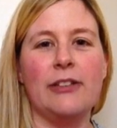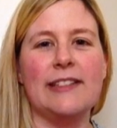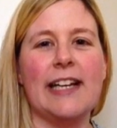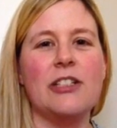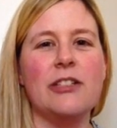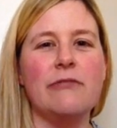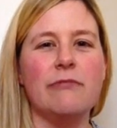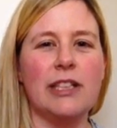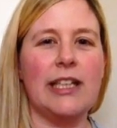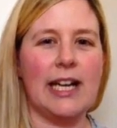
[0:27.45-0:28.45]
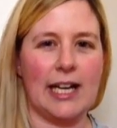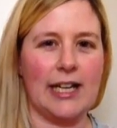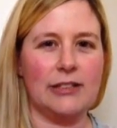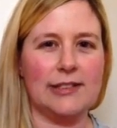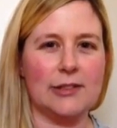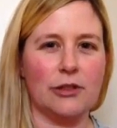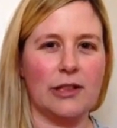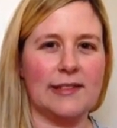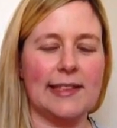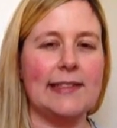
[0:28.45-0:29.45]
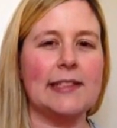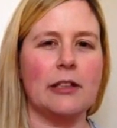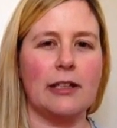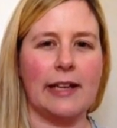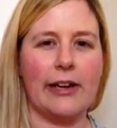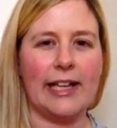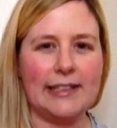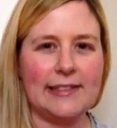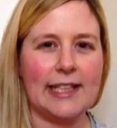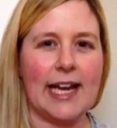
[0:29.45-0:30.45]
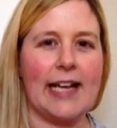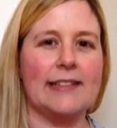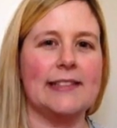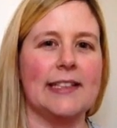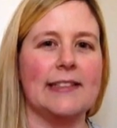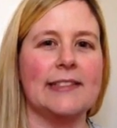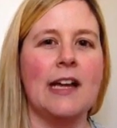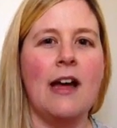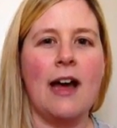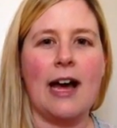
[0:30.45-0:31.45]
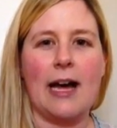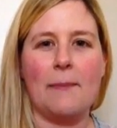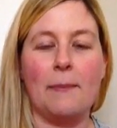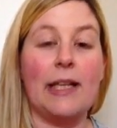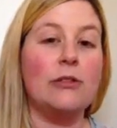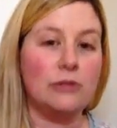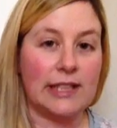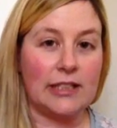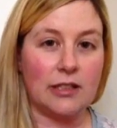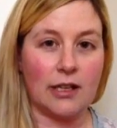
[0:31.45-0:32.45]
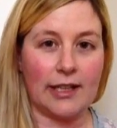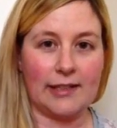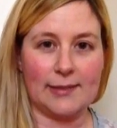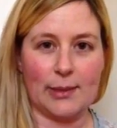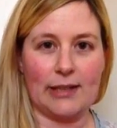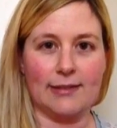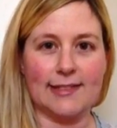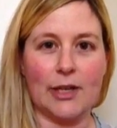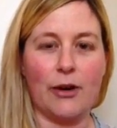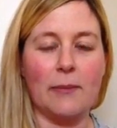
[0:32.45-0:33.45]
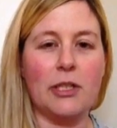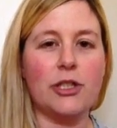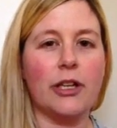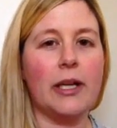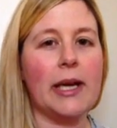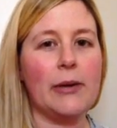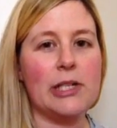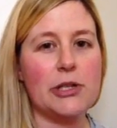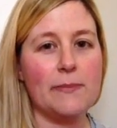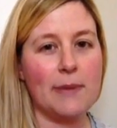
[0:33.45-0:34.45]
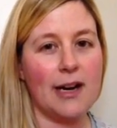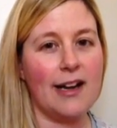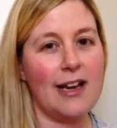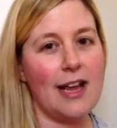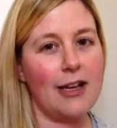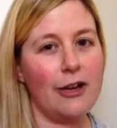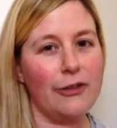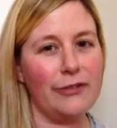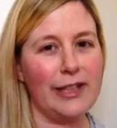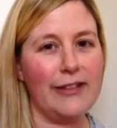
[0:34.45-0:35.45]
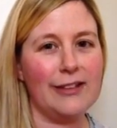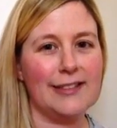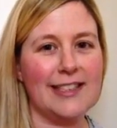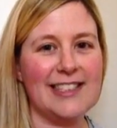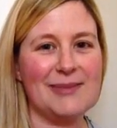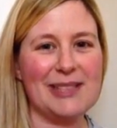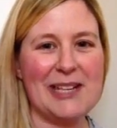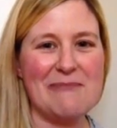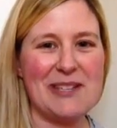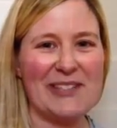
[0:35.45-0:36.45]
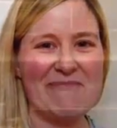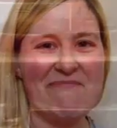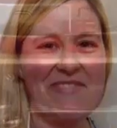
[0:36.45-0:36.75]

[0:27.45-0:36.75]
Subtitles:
It's actually really hard to store those things so that they're easy to access but look neat and tidy as well. So I'm going to show you how I do mine and hopefully those ideas will help you.